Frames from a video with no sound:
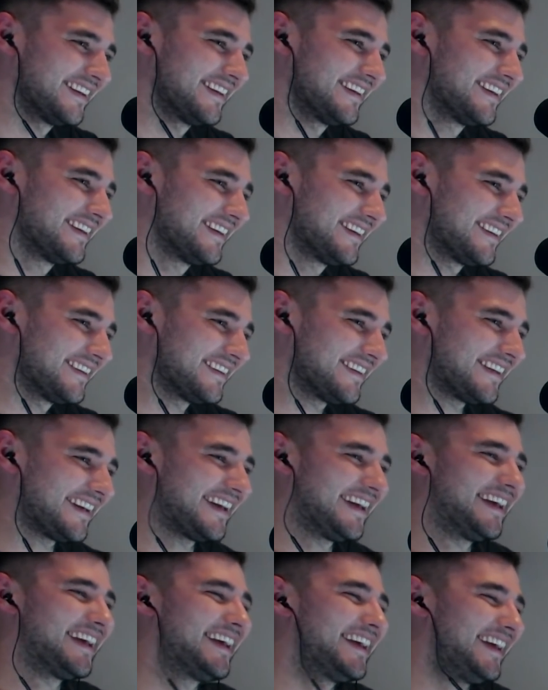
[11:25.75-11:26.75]

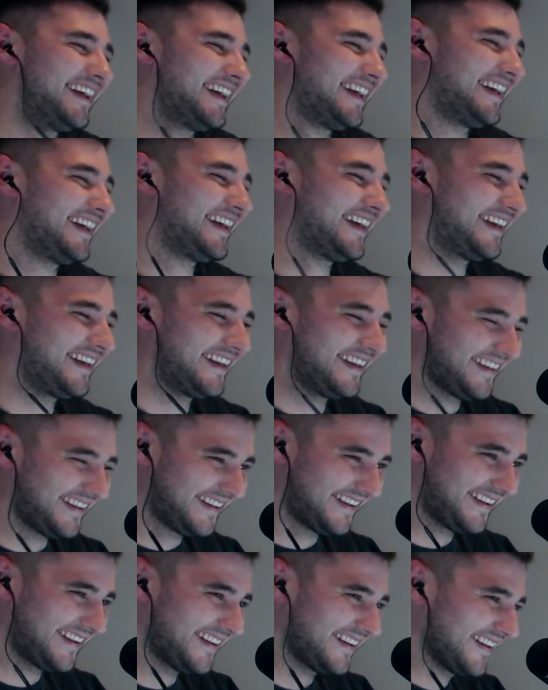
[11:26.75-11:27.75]

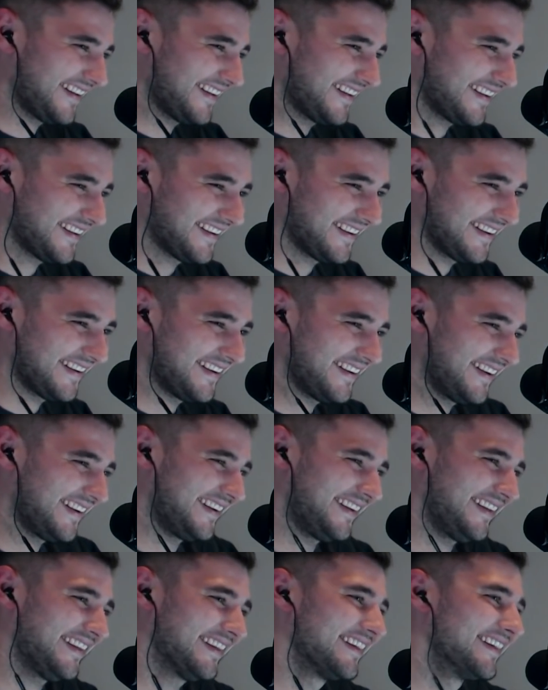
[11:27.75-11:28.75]

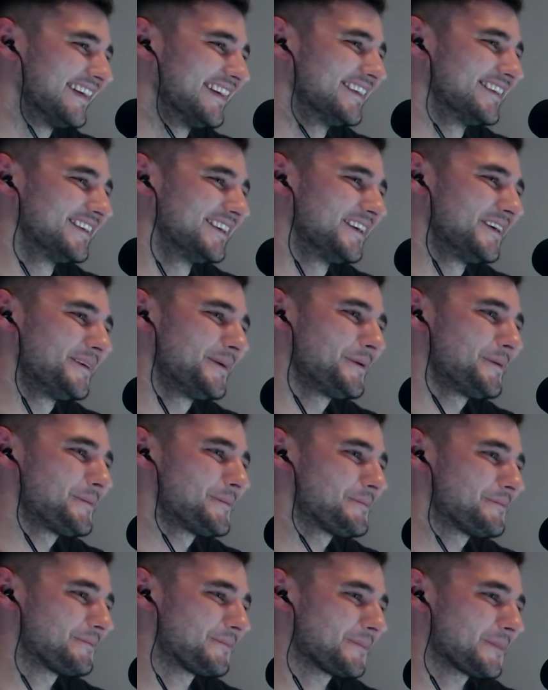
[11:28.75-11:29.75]

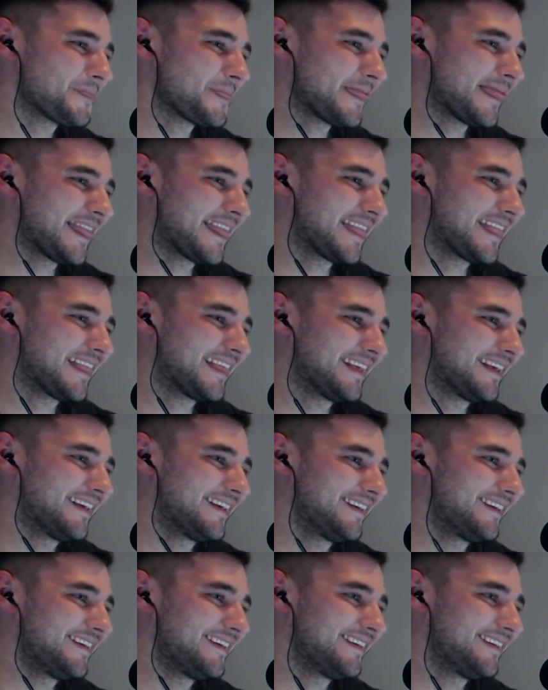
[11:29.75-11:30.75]

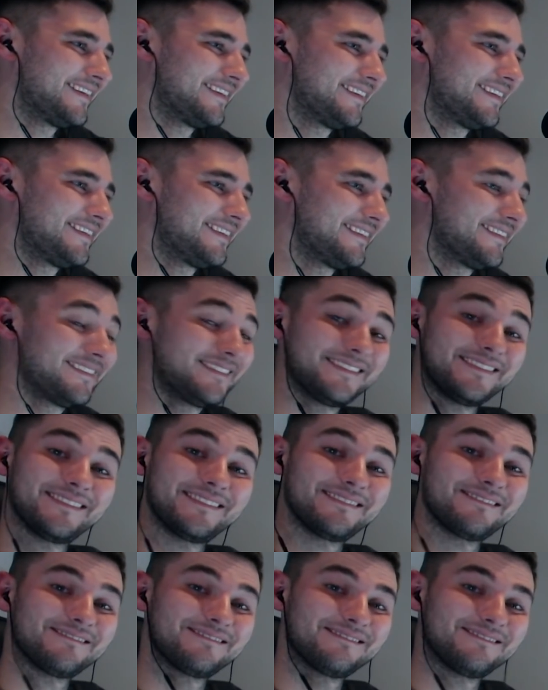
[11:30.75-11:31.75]

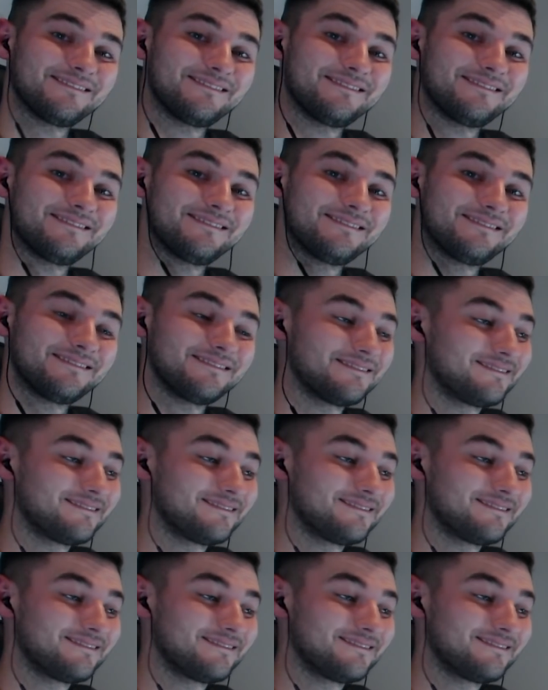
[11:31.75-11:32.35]
(not speaking)